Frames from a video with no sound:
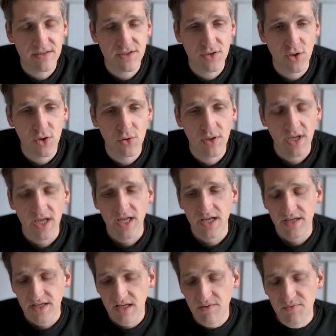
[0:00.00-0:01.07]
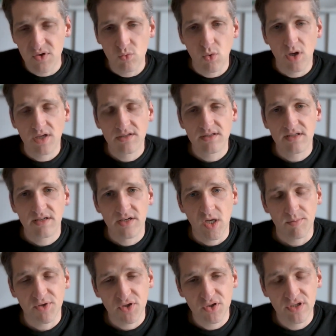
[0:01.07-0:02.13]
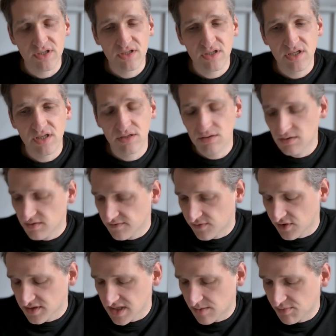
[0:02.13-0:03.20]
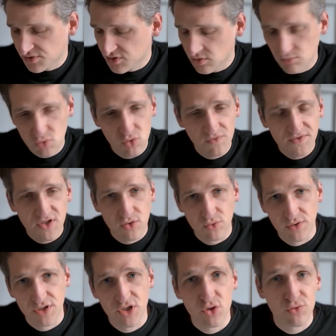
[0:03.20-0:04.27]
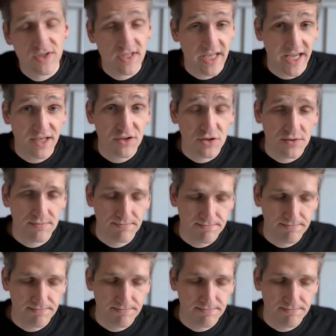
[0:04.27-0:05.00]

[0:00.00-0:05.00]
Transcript: So if you want an opportunity, for example, to move to a new stage,